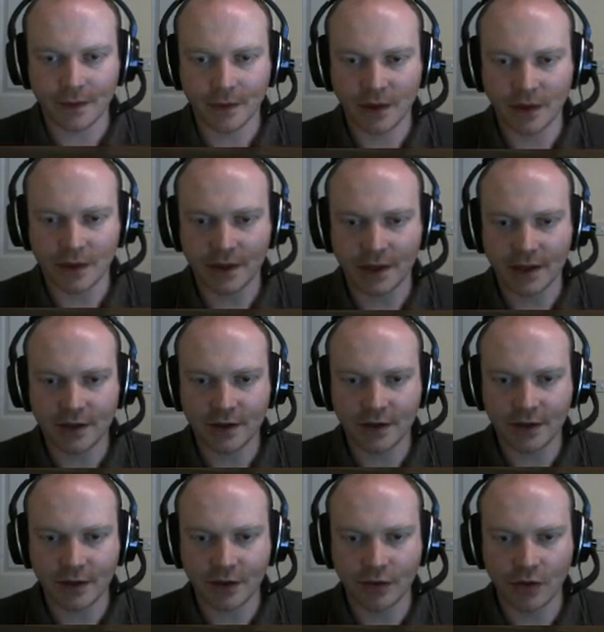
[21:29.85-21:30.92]
we're going to need
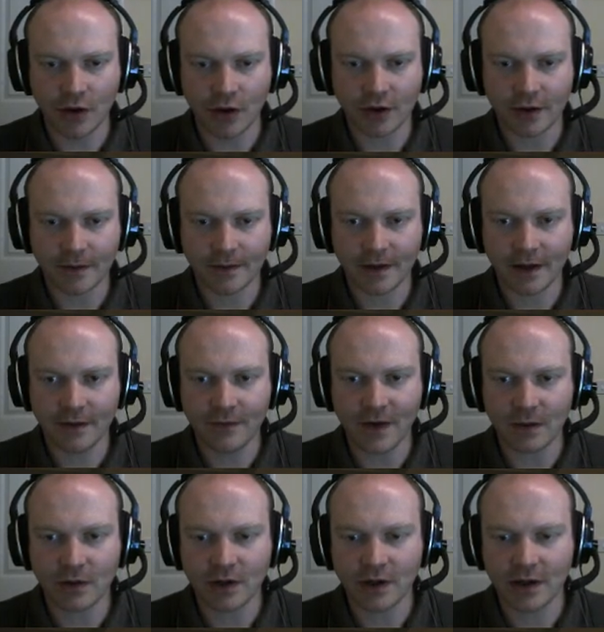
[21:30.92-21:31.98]
another crook. In
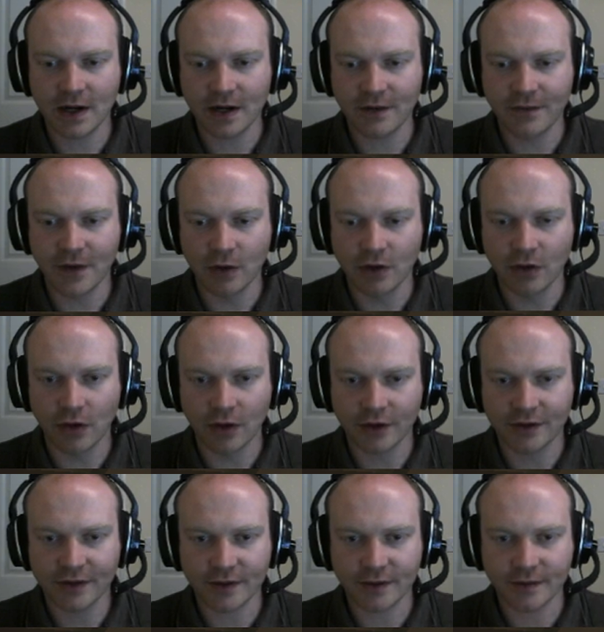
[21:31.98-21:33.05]
fact, we're going to need a few
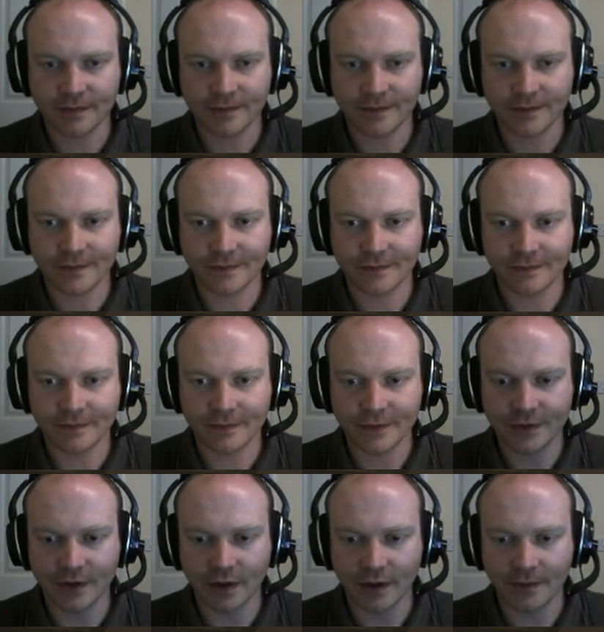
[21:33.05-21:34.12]
crooks.
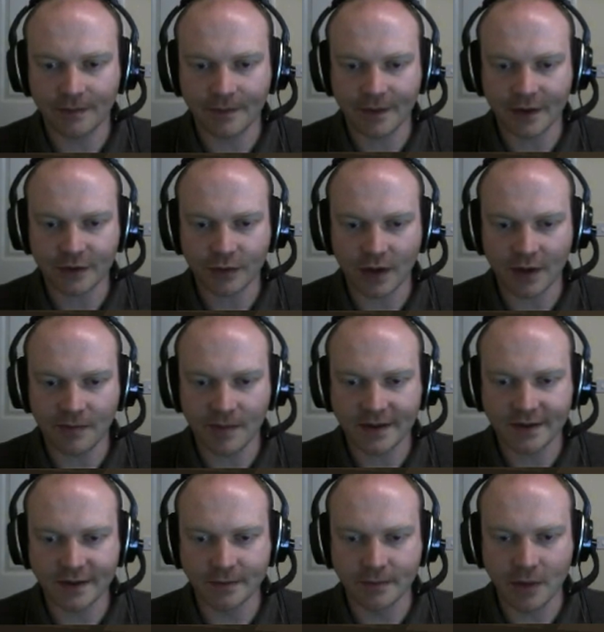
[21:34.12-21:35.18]
So that's why I've made
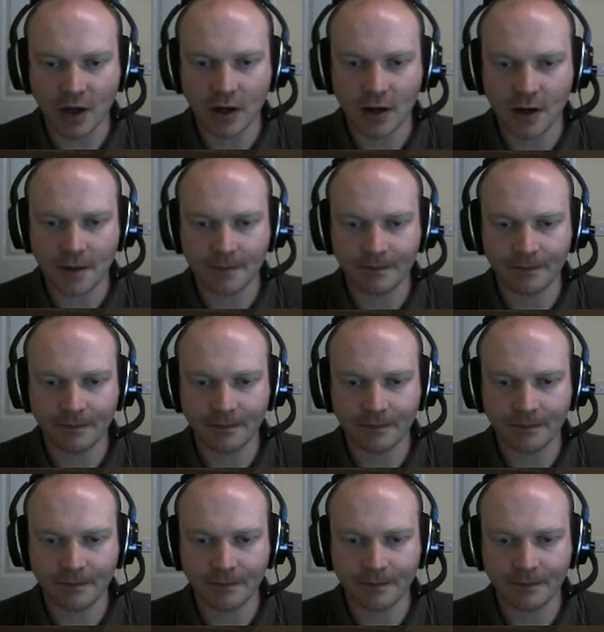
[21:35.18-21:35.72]
some more.